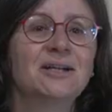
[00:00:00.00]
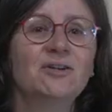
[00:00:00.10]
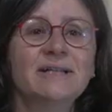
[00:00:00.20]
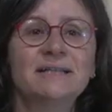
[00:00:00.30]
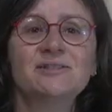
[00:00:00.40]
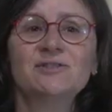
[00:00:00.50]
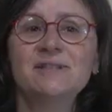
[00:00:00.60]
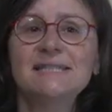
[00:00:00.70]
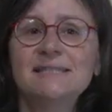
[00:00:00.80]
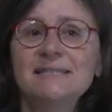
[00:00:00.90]
Okay, so
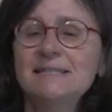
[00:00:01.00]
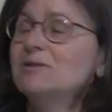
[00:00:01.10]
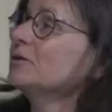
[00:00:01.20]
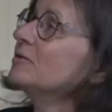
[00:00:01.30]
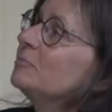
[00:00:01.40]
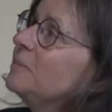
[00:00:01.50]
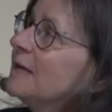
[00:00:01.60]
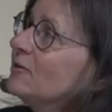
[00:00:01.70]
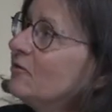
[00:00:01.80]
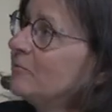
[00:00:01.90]
this is the, the
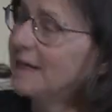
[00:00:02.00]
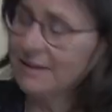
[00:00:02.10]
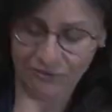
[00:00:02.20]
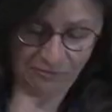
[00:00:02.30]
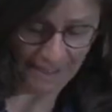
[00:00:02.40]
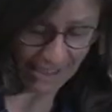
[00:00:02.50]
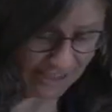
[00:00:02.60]
plan of my, of my